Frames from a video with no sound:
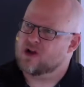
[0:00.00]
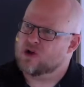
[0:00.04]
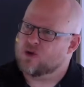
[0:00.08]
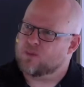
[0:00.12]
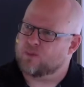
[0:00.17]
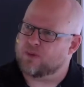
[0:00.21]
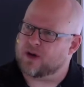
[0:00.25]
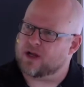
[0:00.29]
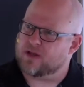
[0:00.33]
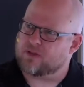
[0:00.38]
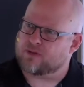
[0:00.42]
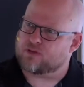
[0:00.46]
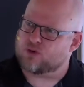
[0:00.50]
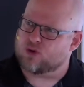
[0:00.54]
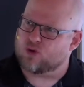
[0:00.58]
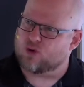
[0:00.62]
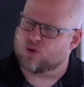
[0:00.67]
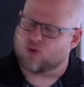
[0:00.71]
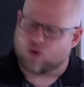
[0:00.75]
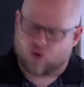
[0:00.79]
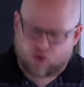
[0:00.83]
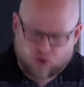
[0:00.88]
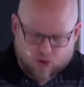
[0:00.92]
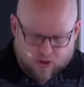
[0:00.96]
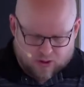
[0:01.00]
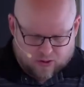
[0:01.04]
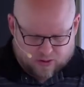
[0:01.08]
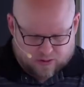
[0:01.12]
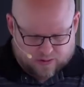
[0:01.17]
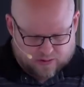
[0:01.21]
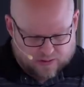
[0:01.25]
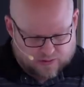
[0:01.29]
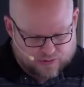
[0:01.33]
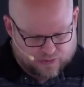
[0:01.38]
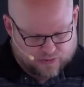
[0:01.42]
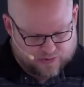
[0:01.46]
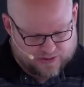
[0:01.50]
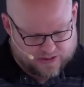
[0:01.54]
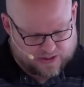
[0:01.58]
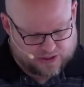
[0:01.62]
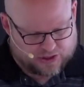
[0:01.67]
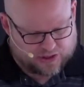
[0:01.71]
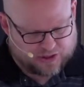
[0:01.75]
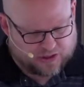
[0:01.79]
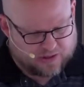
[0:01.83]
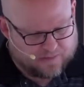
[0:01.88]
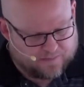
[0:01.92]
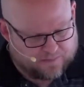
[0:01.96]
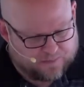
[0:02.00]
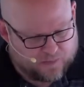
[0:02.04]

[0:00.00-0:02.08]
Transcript: but through oral tradition.